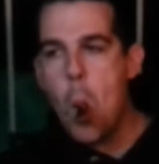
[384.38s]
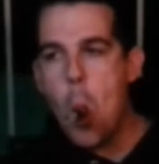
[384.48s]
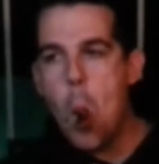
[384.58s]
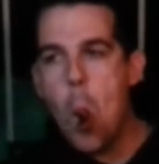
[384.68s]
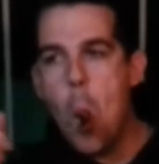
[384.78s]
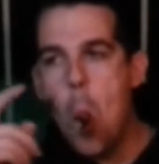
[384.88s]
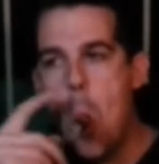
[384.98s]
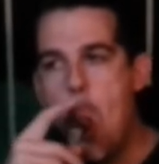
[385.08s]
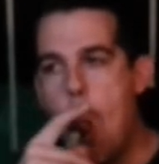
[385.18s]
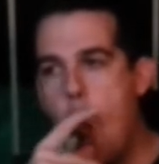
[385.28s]

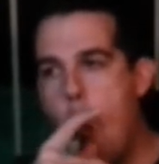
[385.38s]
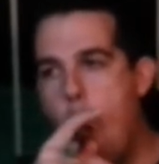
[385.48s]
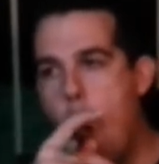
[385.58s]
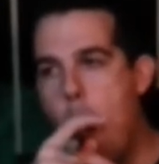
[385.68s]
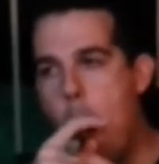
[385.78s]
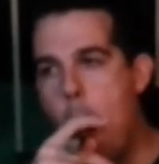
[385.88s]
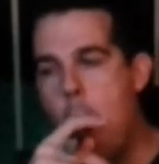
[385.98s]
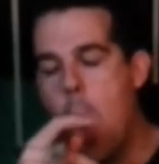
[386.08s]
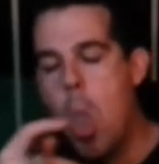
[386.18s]
(no one is talking)